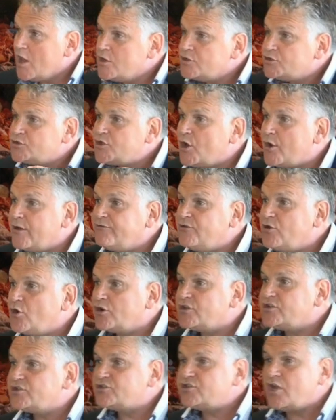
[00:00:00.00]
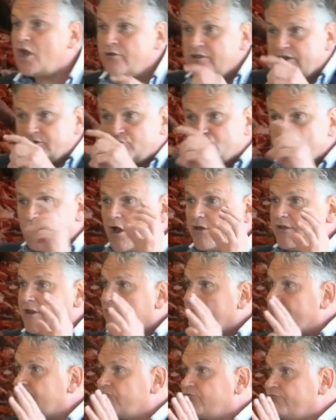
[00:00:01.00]
So if you've got a stone that's
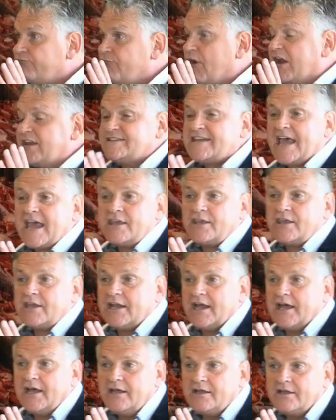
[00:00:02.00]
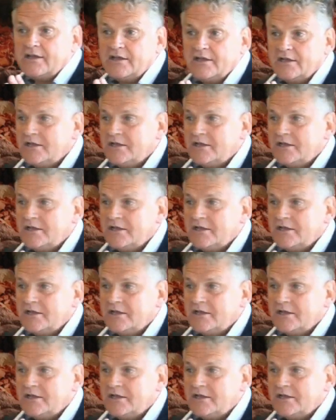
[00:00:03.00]
rather rectangular,